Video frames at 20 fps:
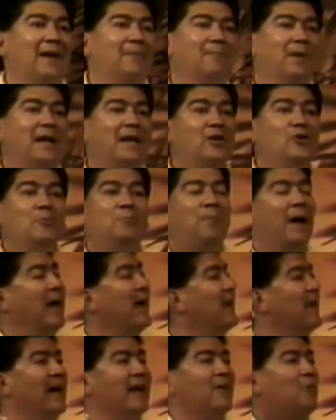of money, you buy
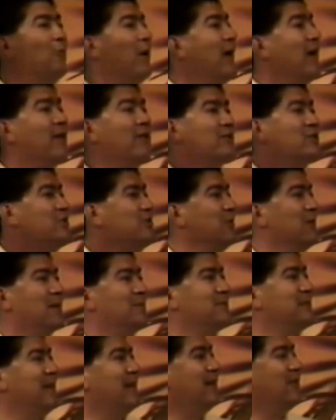a lot of wailers. You know what I'm saying?